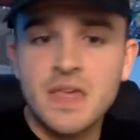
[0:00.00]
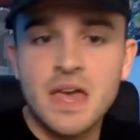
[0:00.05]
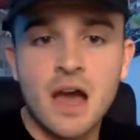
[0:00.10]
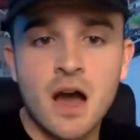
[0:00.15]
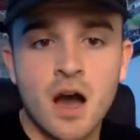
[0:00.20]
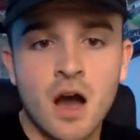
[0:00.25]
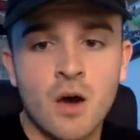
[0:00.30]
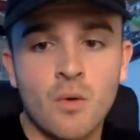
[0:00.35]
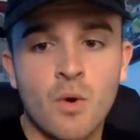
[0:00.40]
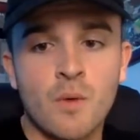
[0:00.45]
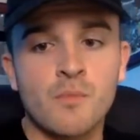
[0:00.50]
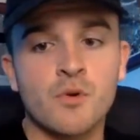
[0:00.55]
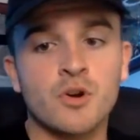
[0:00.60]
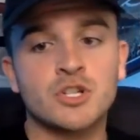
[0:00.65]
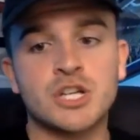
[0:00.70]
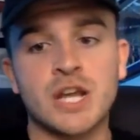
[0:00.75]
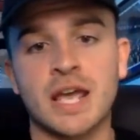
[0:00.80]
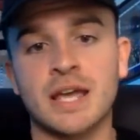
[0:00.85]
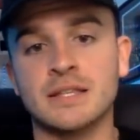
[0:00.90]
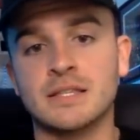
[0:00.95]
one more
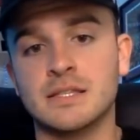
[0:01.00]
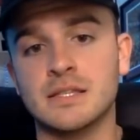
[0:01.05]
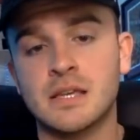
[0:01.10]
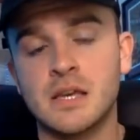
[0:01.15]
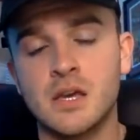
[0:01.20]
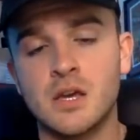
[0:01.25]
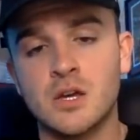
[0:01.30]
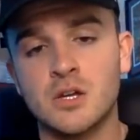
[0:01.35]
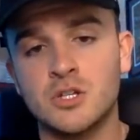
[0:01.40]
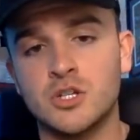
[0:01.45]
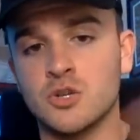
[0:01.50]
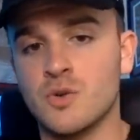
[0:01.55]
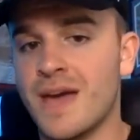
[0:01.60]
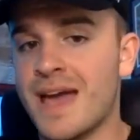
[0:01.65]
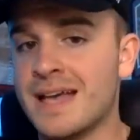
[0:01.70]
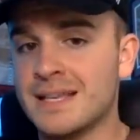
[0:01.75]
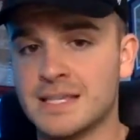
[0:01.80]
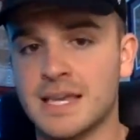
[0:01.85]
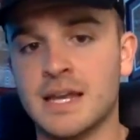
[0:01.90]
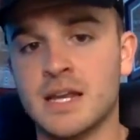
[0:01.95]
chance to
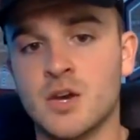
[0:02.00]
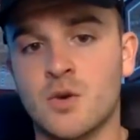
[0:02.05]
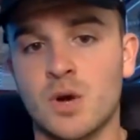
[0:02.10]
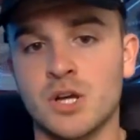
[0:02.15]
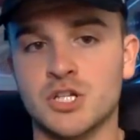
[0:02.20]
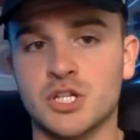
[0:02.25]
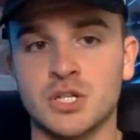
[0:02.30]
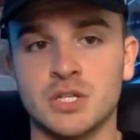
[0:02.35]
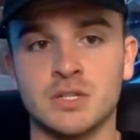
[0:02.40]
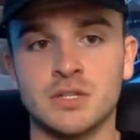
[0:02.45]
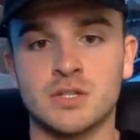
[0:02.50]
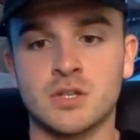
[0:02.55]
ask any question.